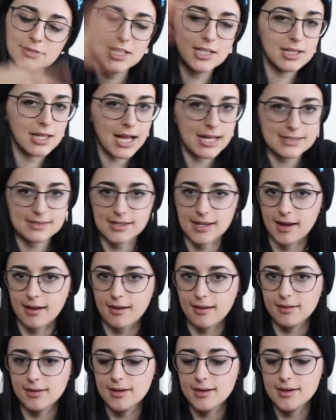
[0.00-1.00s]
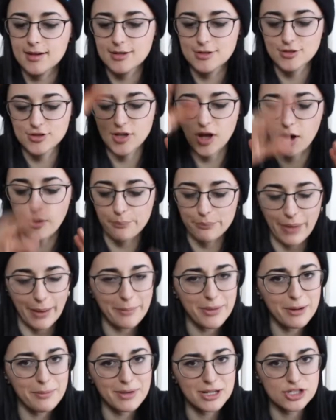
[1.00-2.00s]
Classic. So
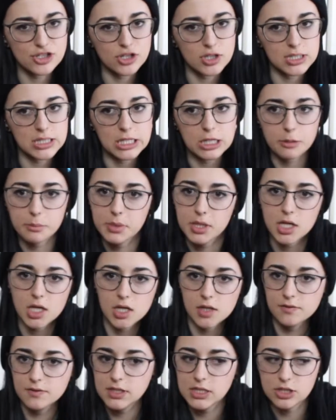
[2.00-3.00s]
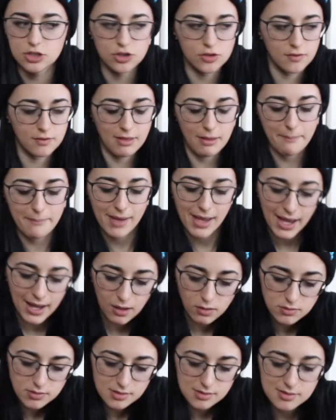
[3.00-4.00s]
I'm gonna measure a little bit of each of them
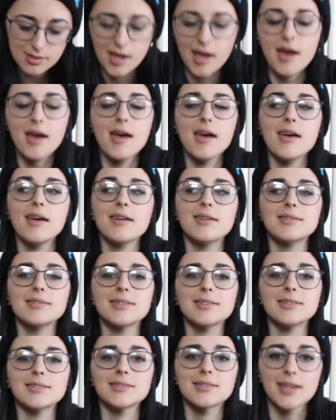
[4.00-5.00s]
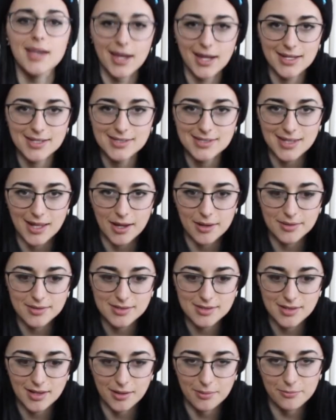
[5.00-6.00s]
out and taste
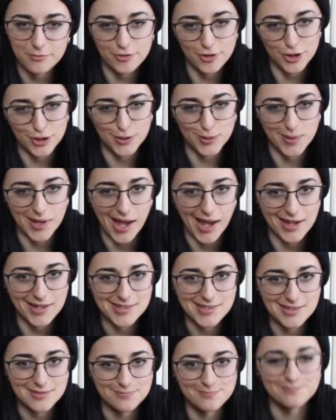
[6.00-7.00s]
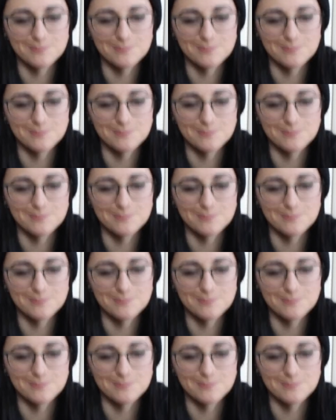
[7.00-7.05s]
test them for you guys.